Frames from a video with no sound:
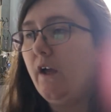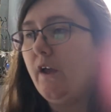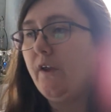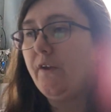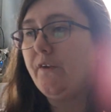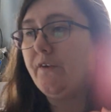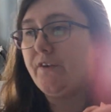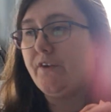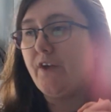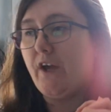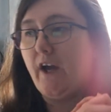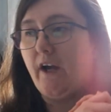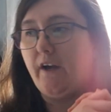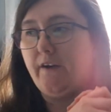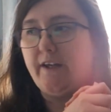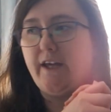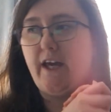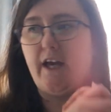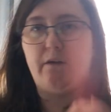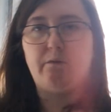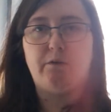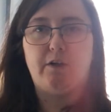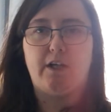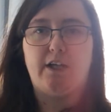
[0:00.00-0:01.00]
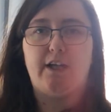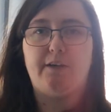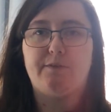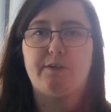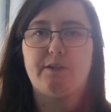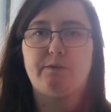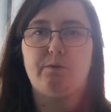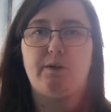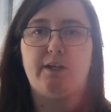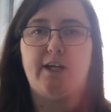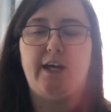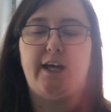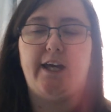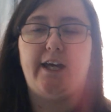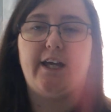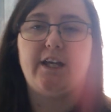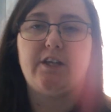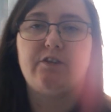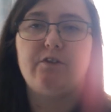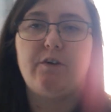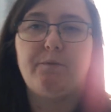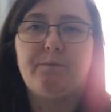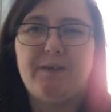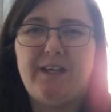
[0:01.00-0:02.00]
So yeah, I'm going to leave this one here.
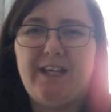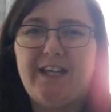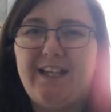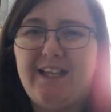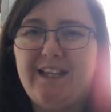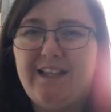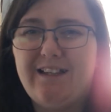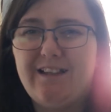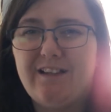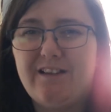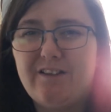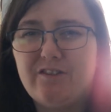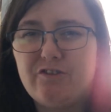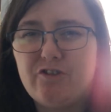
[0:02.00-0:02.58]
Drop in,